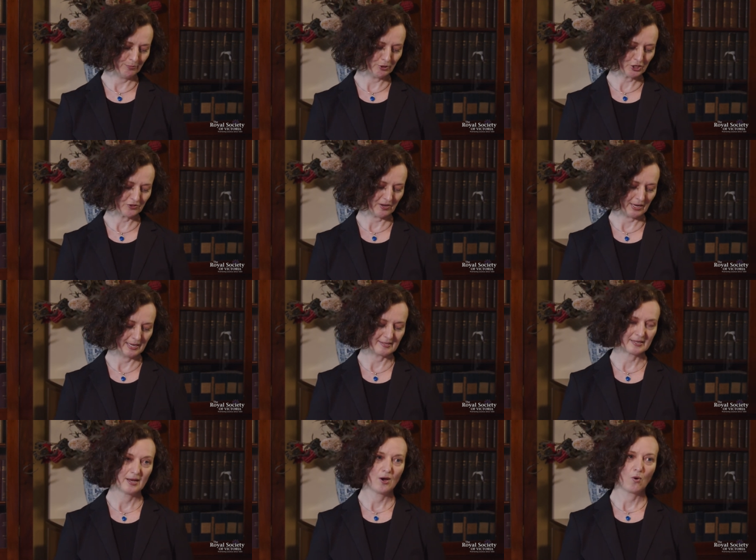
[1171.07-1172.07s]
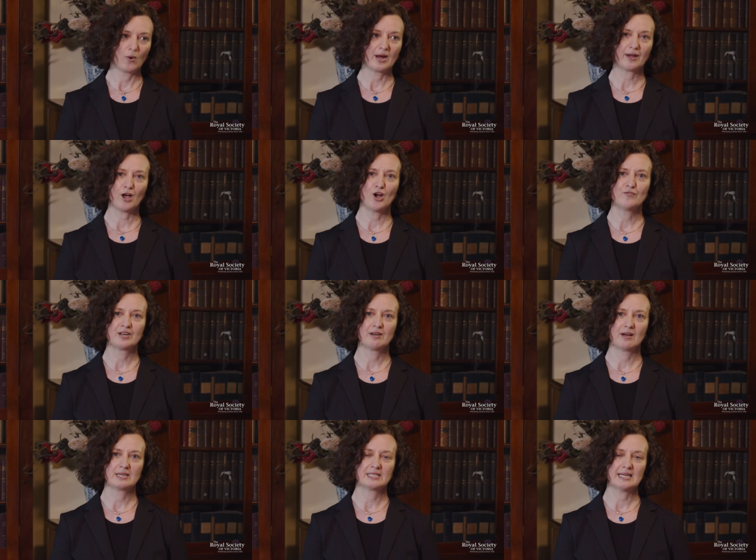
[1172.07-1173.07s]
bushfires when
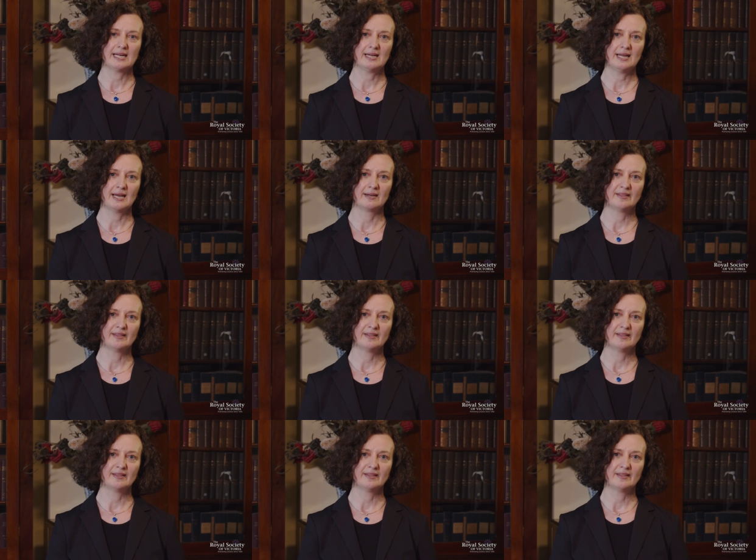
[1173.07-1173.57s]
COVID-19 hit,